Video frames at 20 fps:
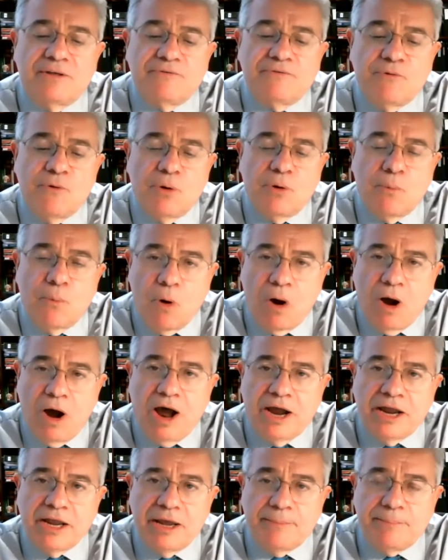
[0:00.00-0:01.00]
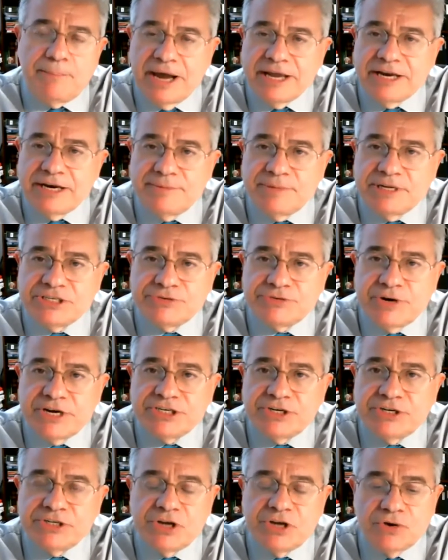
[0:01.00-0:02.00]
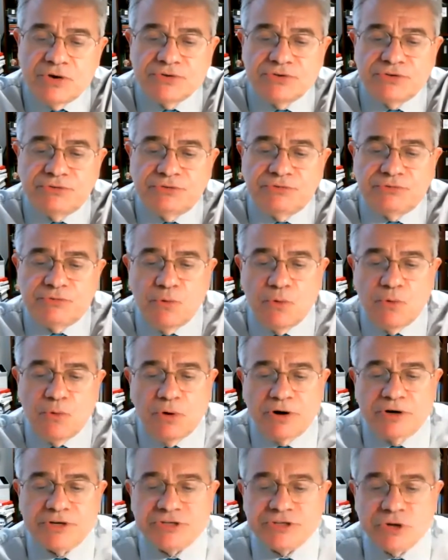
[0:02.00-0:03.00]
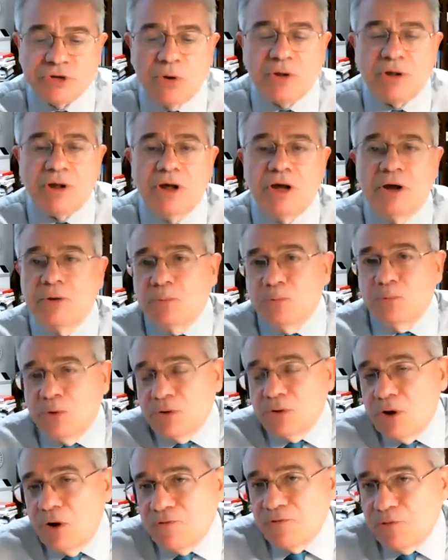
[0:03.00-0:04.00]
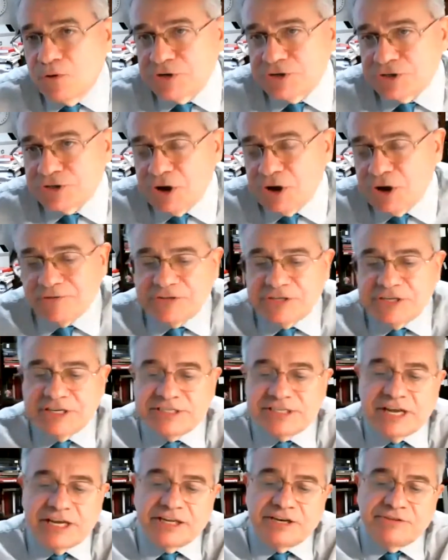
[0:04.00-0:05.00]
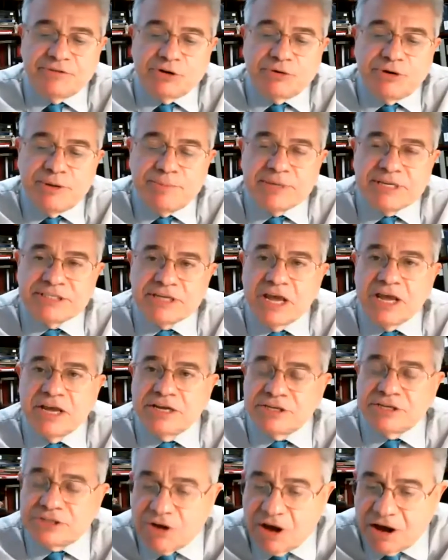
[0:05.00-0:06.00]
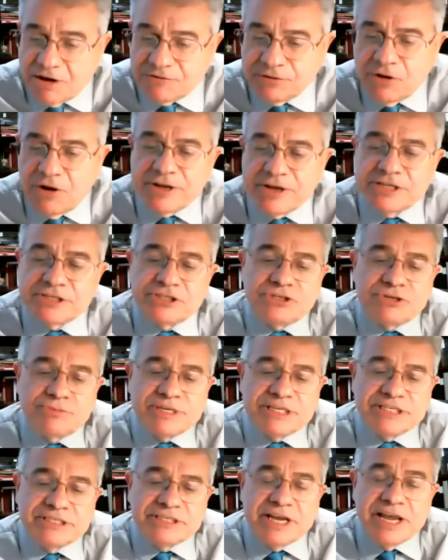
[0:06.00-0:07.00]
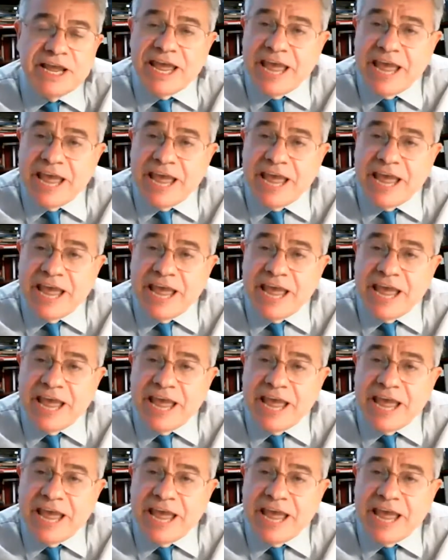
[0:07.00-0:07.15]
for why a Biden administration goes for so uh, will go for soft executive agreements, soft law instruments,